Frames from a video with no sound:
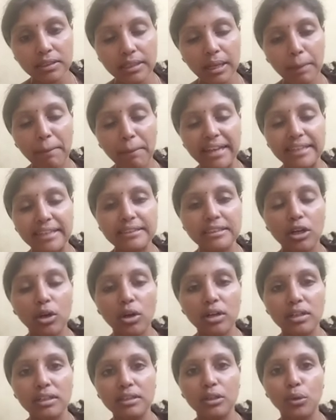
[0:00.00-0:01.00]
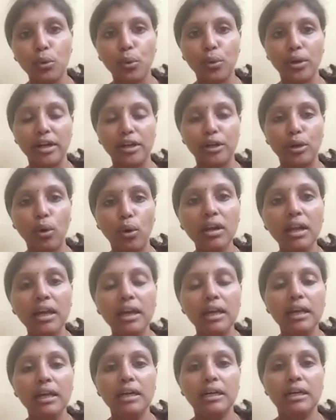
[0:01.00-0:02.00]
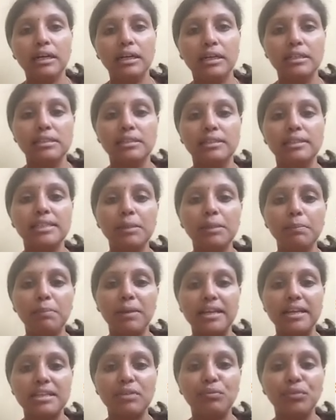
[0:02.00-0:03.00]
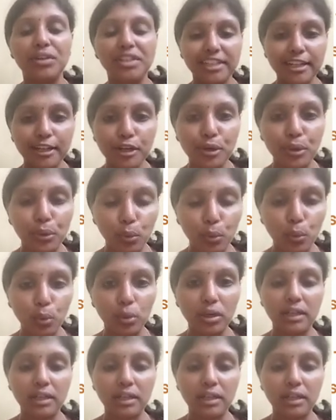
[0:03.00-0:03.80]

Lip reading: Python code and all. C plays a vital role.